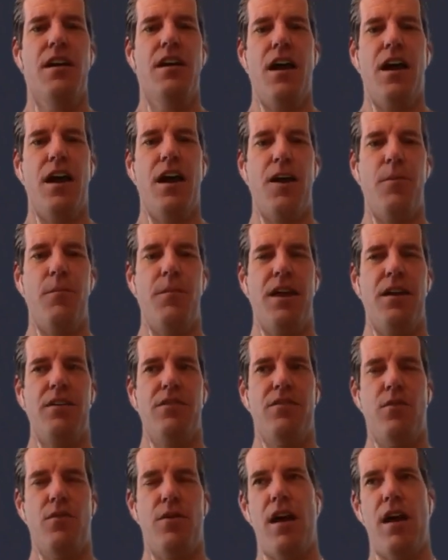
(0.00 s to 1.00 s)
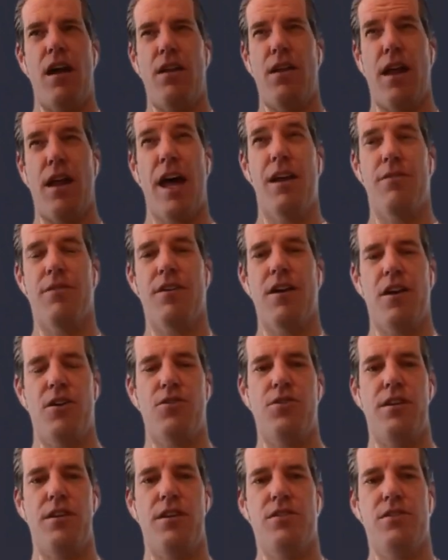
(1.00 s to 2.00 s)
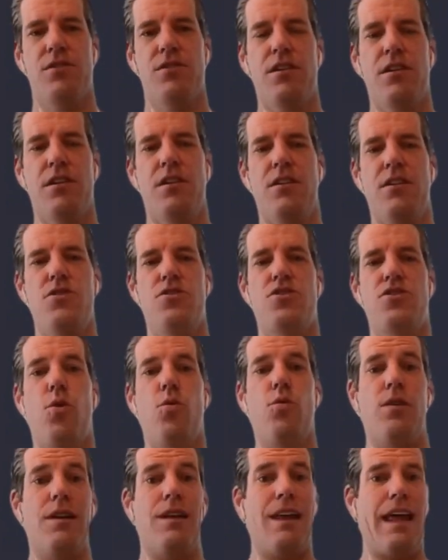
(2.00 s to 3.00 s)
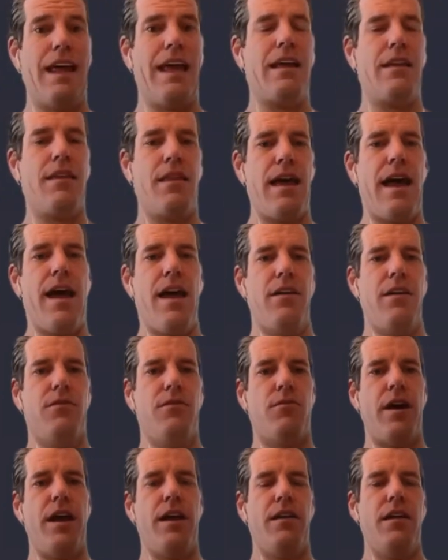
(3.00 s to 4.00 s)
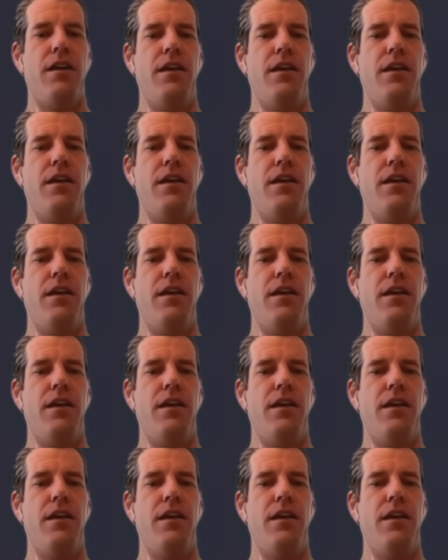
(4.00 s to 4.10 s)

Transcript: Um, and so a lot of countries don't like that, right?